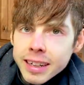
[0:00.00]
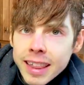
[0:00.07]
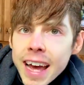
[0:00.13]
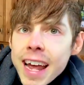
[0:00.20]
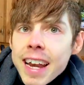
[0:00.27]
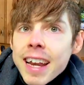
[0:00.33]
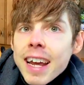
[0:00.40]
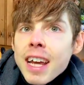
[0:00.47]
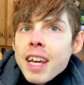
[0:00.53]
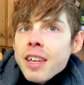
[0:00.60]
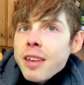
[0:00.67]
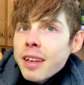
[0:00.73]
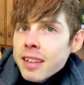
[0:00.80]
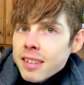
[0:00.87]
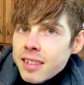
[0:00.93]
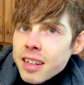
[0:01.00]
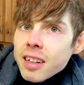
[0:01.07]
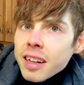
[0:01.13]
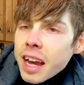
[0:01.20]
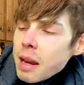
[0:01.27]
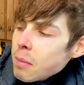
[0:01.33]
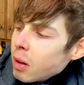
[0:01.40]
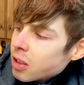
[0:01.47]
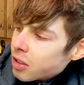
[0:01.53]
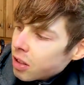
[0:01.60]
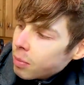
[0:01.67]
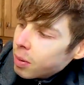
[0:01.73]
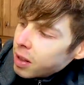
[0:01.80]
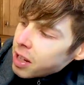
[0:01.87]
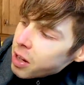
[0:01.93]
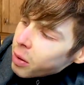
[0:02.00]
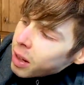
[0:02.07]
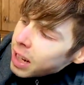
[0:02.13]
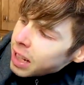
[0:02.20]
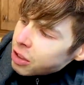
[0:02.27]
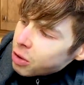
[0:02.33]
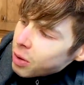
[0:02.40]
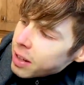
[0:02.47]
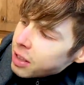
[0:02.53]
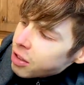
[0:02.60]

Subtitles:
Then you can still gain muscle, but you are literally